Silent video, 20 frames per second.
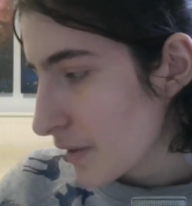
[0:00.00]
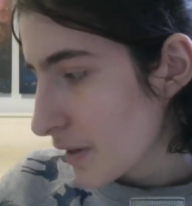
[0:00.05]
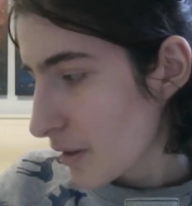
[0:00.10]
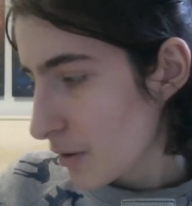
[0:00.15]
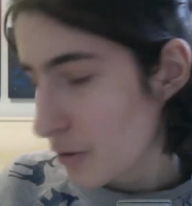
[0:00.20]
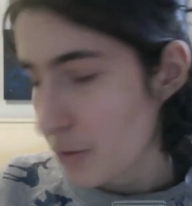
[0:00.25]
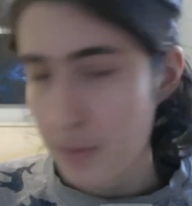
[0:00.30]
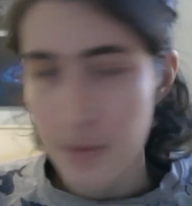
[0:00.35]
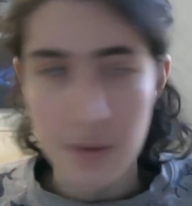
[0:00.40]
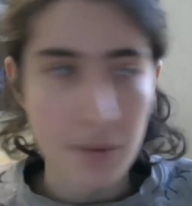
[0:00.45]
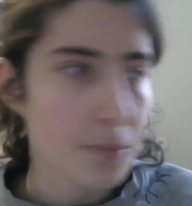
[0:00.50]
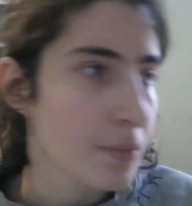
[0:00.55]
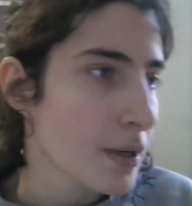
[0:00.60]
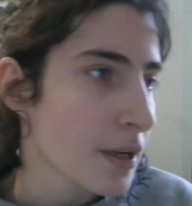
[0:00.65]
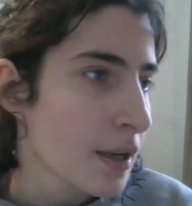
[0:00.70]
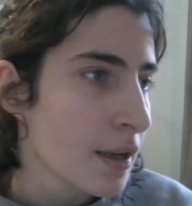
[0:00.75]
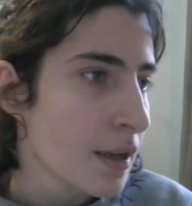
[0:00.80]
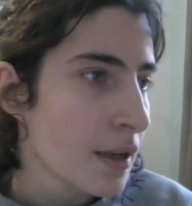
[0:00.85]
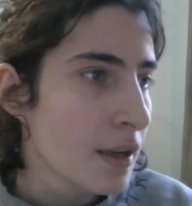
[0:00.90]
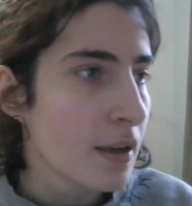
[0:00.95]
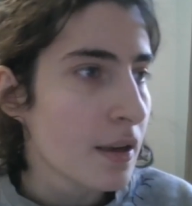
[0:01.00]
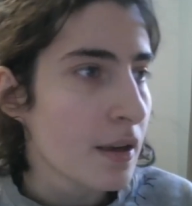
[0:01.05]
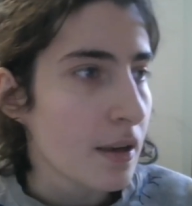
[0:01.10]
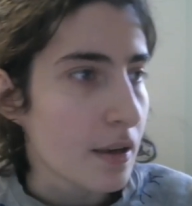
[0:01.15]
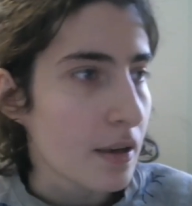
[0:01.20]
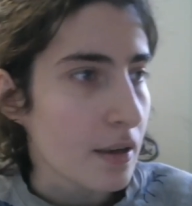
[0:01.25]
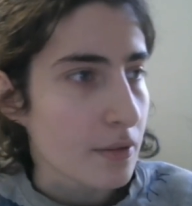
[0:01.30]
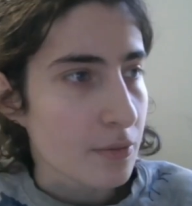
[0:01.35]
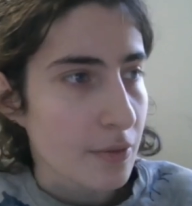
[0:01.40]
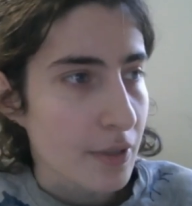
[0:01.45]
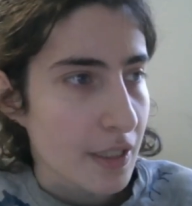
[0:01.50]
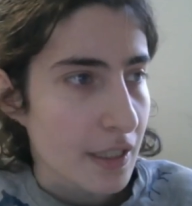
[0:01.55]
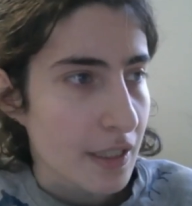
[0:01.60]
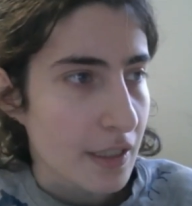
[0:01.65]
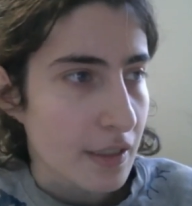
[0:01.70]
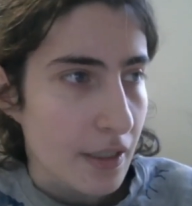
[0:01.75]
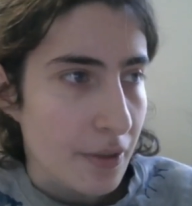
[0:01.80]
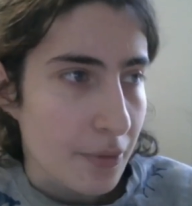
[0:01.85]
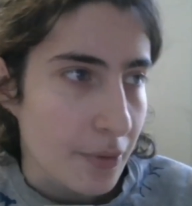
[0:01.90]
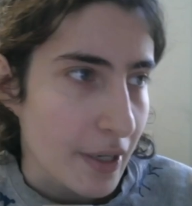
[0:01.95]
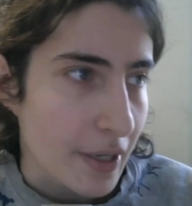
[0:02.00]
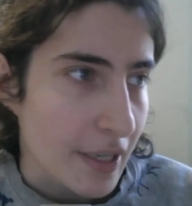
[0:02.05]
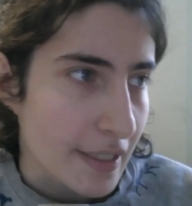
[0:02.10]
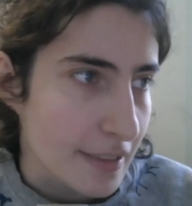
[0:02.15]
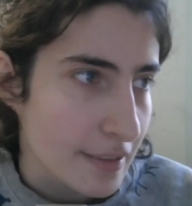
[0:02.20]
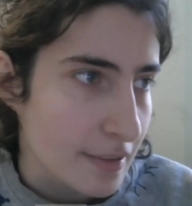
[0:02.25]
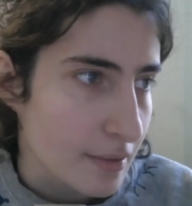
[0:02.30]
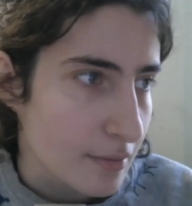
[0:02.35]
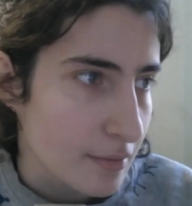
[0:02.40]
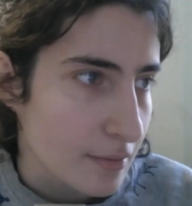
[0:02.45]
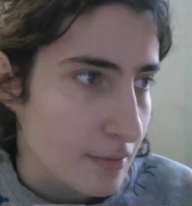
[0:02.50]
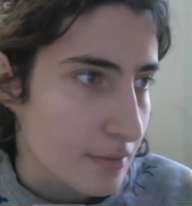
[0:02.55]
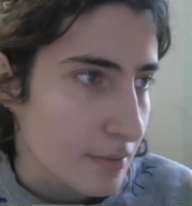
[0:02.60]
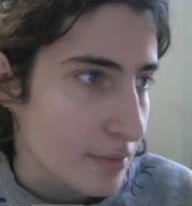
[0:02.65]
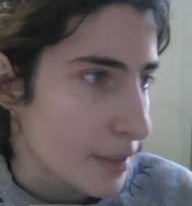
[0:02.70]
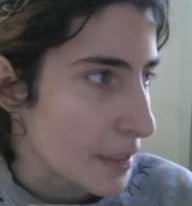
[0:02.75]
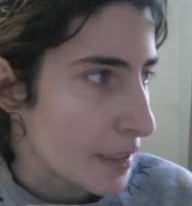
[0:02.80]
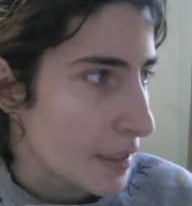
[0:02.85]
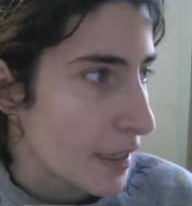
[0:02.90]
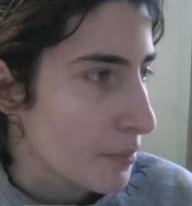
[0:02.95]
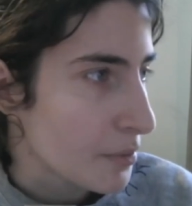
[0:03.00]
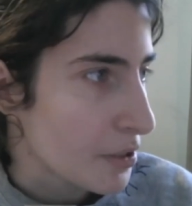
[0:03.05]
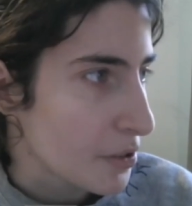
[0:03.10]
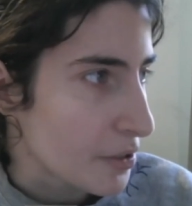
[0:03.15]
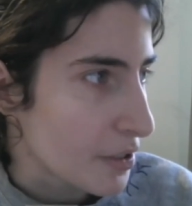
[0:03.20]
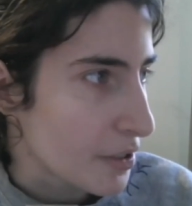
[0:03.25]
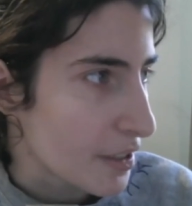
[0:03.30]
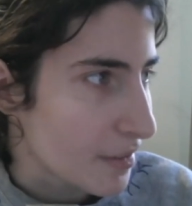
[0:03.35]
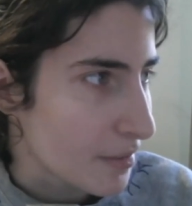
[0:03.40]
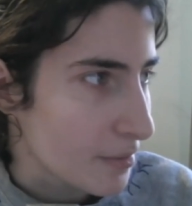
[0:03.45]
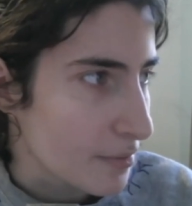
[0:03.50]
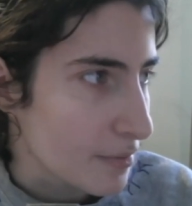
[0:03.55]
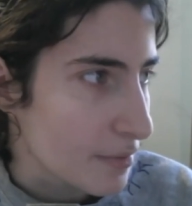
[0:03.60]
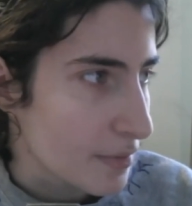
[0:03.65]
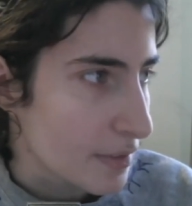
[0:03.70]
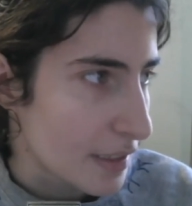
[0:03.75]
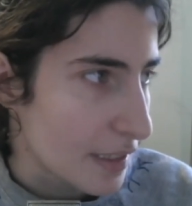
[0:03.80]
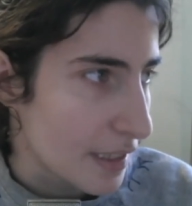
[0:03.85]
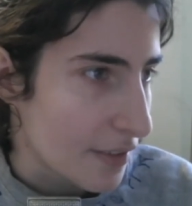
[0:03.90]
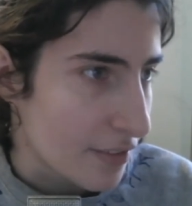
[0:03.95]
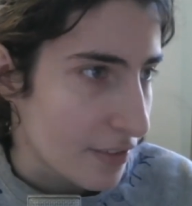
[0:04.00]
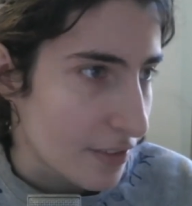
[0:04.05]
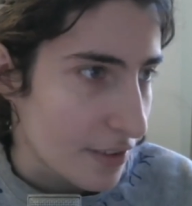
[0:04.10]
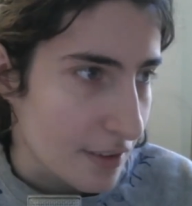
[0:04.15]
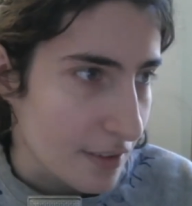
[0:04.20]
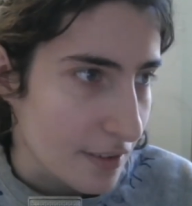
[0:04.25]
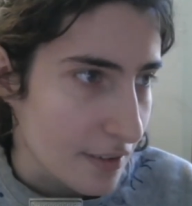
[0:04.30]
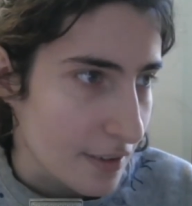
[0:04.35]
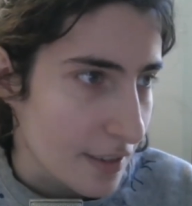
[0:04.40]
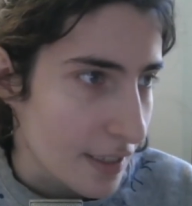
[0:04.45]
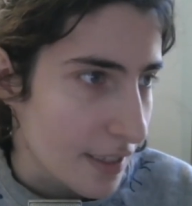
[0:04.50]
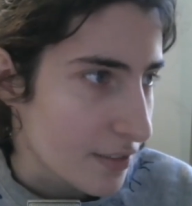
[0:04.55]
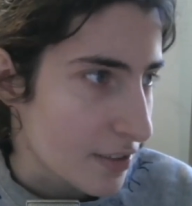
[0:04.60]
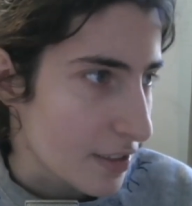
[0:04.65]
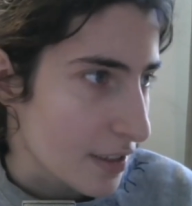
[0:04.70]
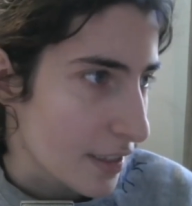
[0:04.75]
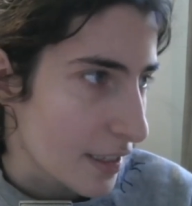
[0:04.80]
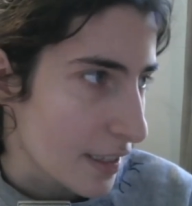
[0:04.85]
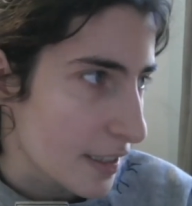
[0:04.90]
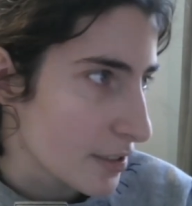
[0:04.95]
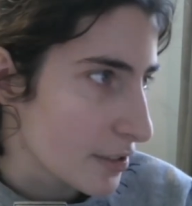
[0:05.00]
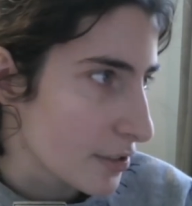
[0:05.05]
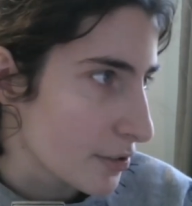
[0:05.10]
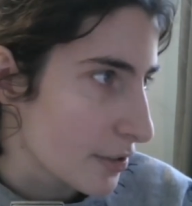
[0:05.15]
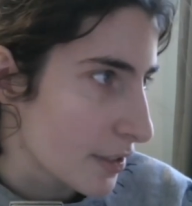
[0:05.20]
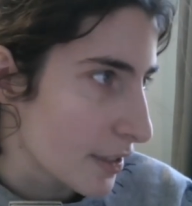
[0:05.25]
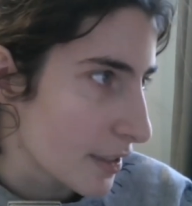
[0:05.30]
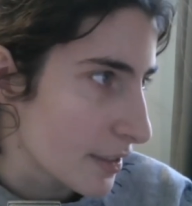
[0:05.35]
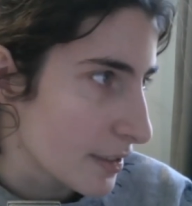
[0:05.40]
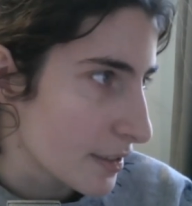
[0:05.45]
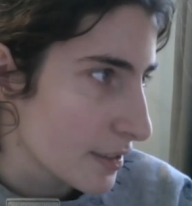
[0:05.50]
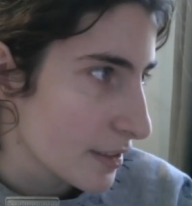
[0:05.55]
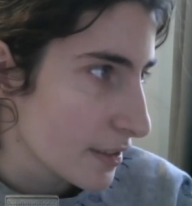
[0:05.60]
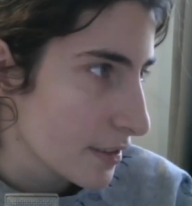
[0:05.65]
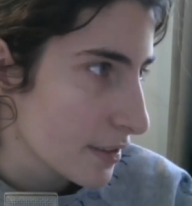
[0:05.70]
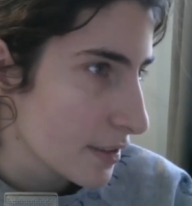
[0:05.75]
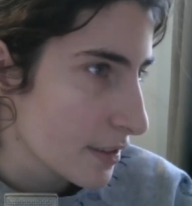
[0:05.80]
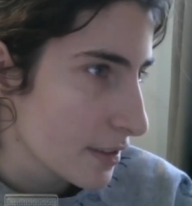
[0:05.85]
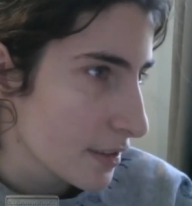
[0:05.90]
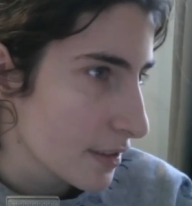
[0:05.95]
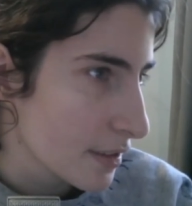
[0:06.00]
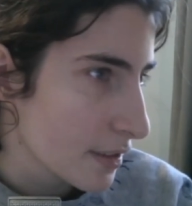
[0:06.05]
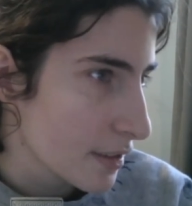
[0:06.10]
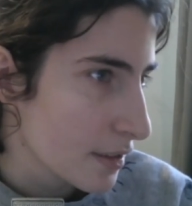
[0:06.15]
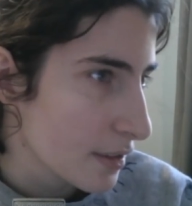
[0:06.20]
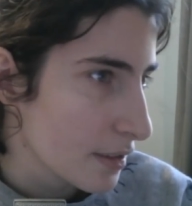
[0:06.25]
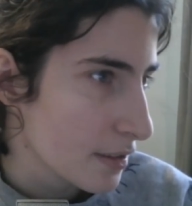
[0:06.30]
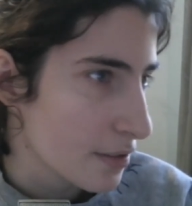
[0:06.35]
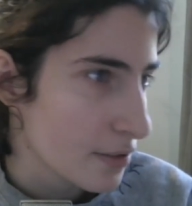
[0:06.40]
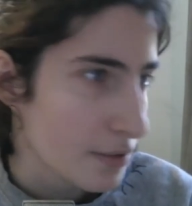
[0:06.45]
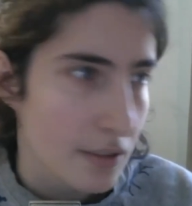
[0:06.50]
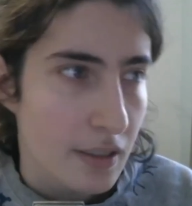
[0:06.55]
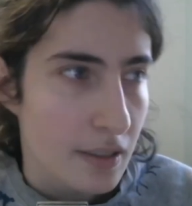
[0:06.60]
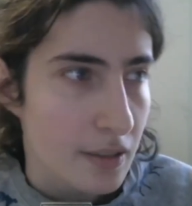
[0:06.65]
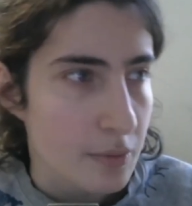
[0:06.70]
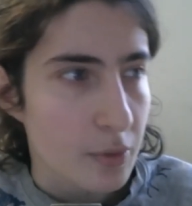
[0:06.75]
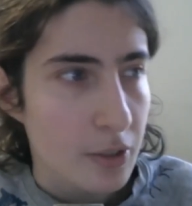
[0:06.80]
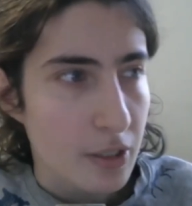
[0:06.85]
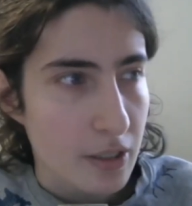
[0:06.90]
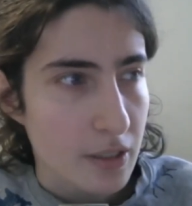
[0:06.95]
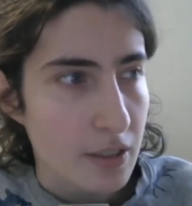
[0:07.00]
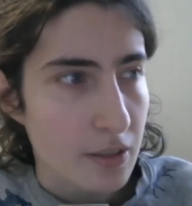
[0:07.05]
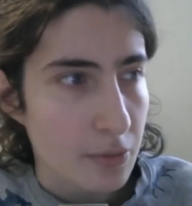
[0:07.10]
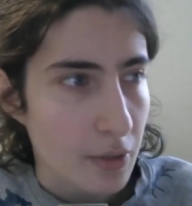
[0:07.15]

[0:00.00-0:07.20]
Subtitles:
I hope I'm reading that right, but I'm going to leave the links to these books as